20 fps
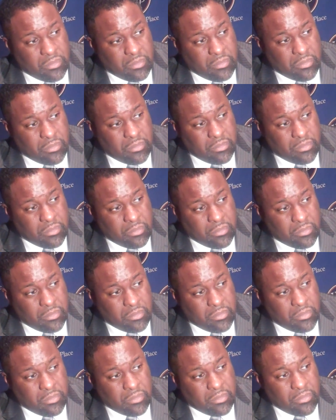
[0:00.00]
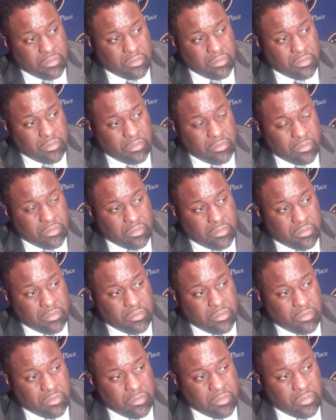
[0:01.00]
don't see each other all the time, or sometimes
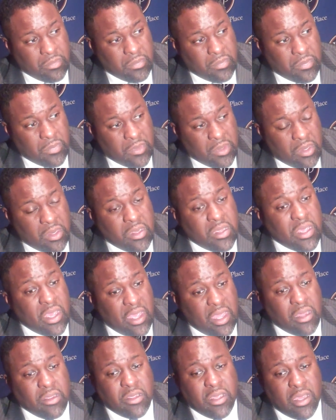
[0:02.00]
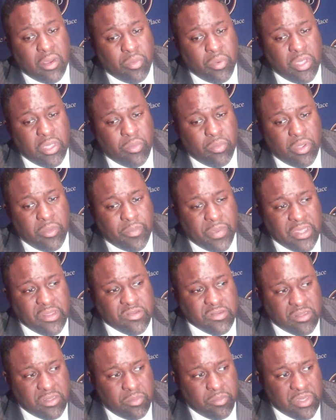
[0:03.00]
haven't even met. Yeah, yeah, we, we
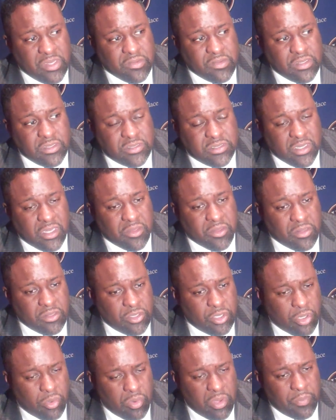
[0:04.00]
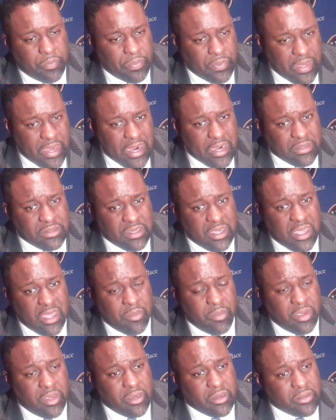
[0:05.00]
basically miss each other. You know, we play our
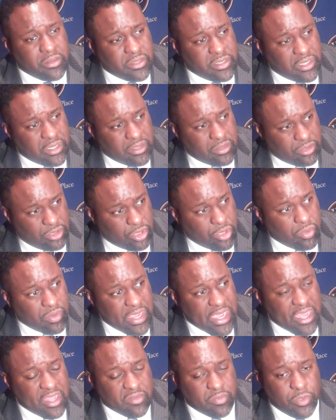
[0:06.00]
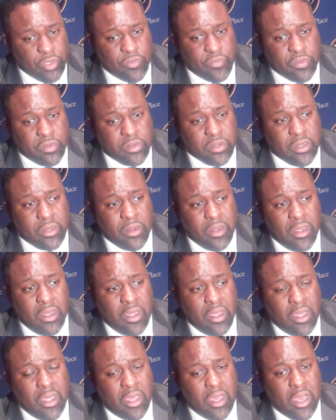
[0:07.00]
time here, and then you know, guys move on.
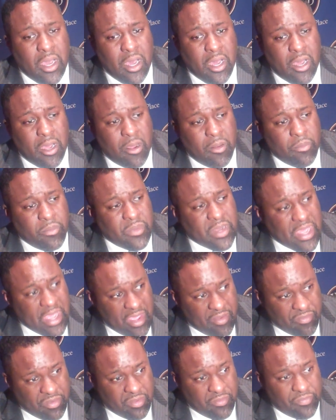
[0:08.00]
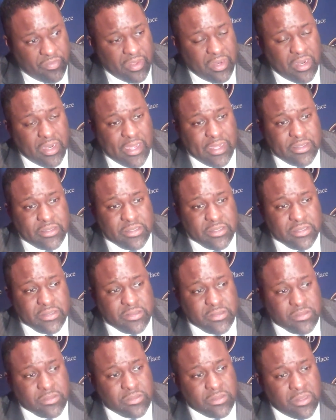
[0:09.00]
Um, to have an event like
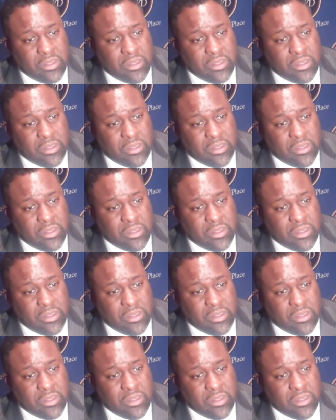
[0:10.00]
this,